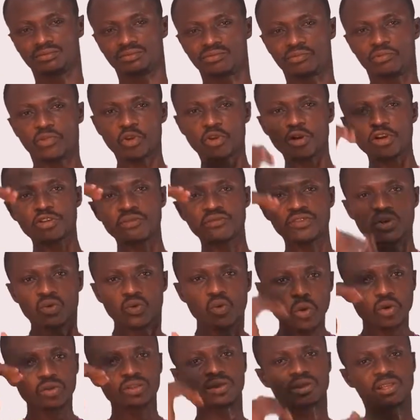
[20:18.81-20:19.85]
Because of the
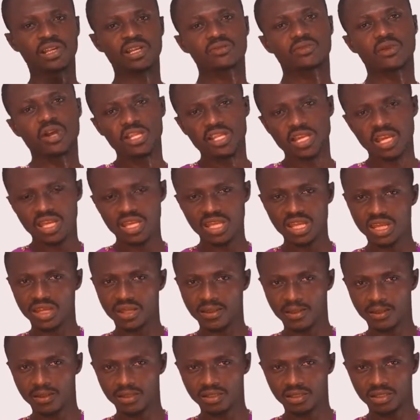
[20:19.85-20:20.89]
gold, that's why they are here.
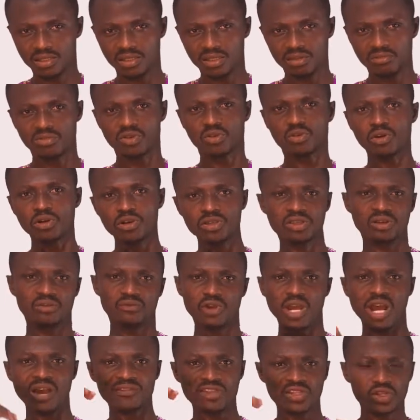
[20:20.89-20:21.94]
Because we
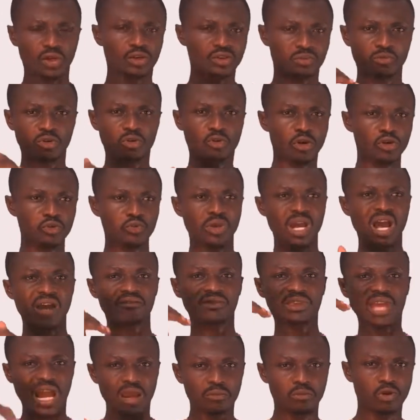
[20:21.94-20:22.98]
have salt, because we have
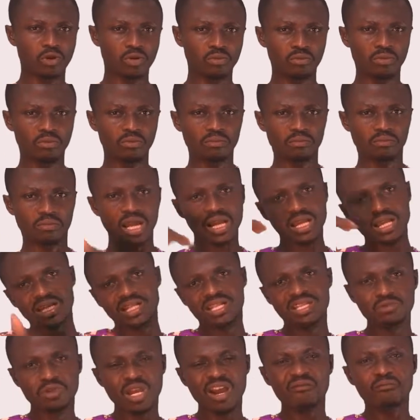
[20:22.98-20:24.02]
diamond,
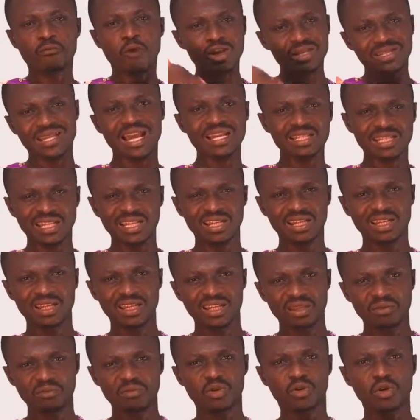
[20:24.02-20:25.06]
manganese, we have bauxite,
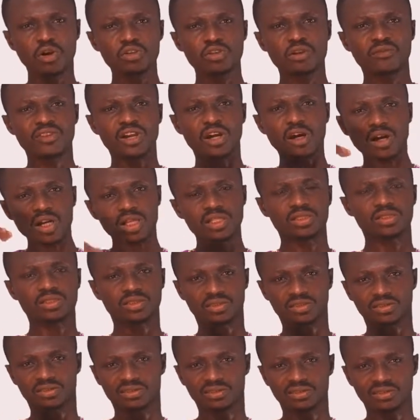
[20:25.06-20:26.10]
because of the
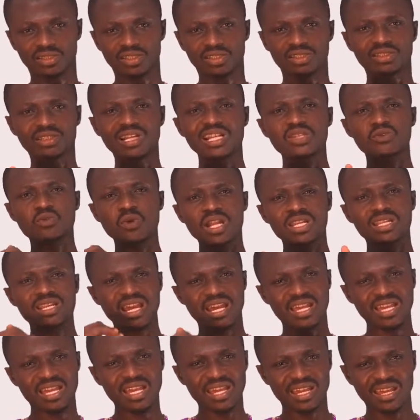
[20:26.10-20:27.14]
oil, that's why they are
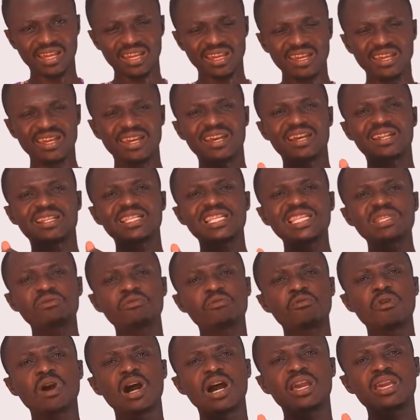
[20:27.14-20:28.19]
here. And these
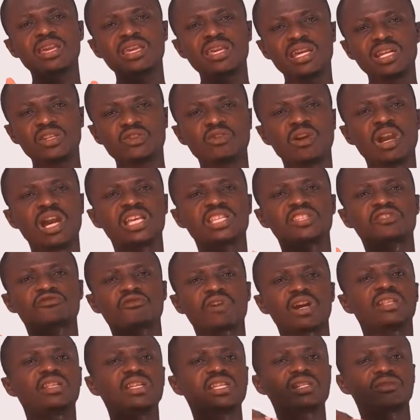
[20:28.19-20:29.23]
people are here to
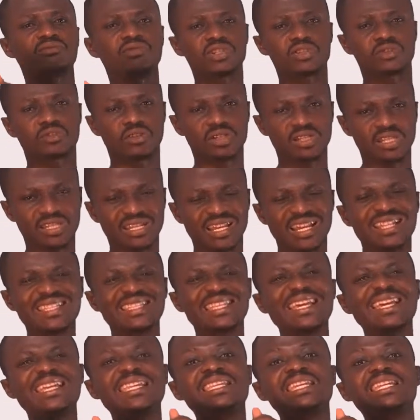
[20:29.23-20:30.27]
extract these resources, and
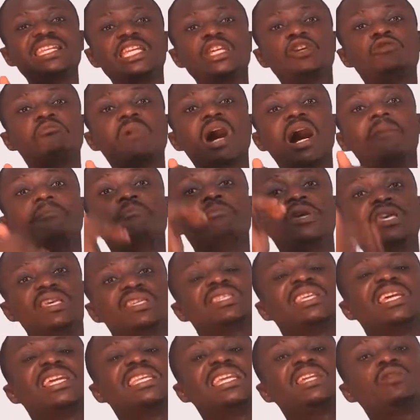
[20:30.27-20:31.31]
they need human beings,
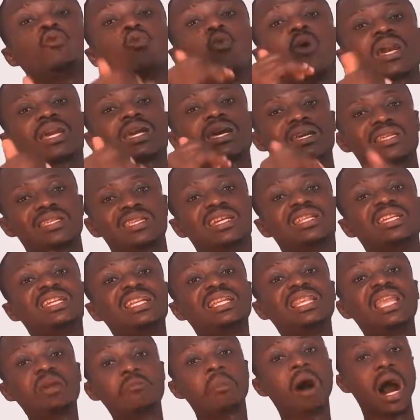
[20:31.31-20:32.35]
they need workers, they need
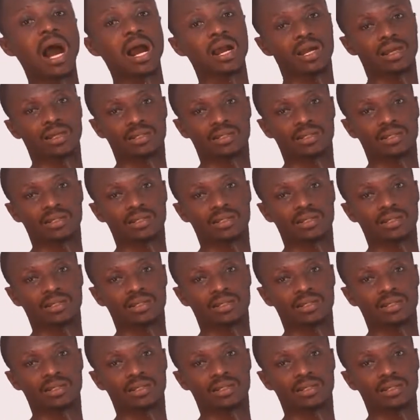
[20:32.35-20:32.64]
labor.